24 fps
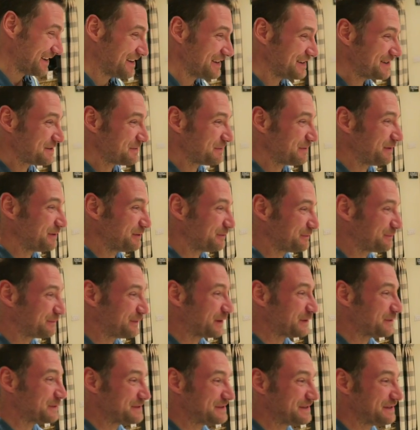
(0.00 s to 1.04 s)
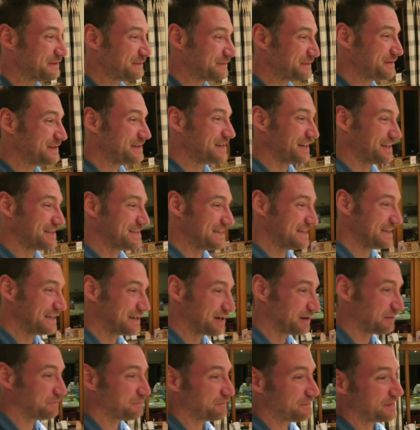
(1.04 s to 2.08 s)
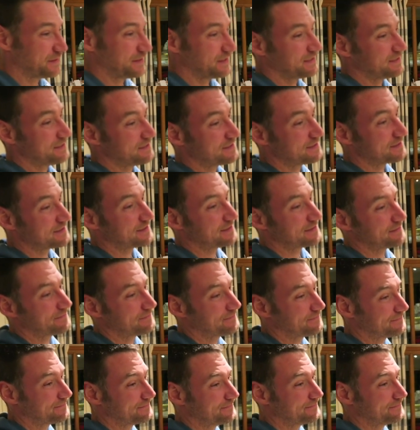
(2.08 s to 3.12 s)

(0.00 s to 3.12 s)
There's a real vote of nutty confidence. No, no,